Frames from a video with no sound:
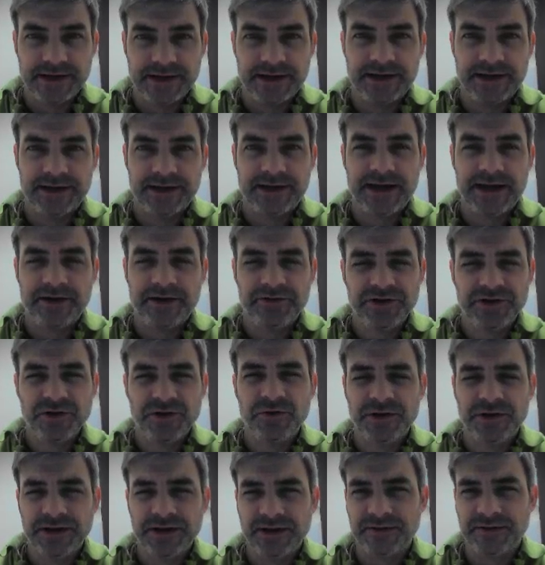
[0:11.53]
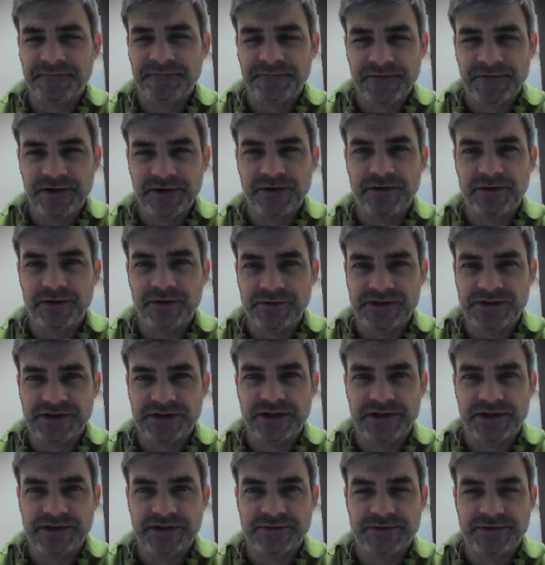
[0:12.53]
and how to go in and configure those
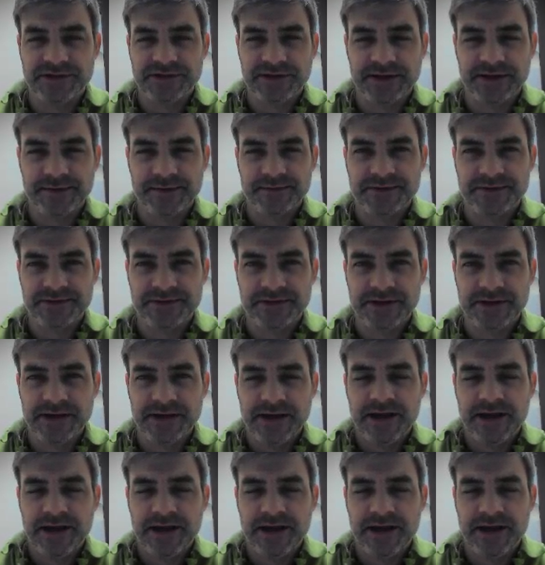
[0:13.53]
engagement types.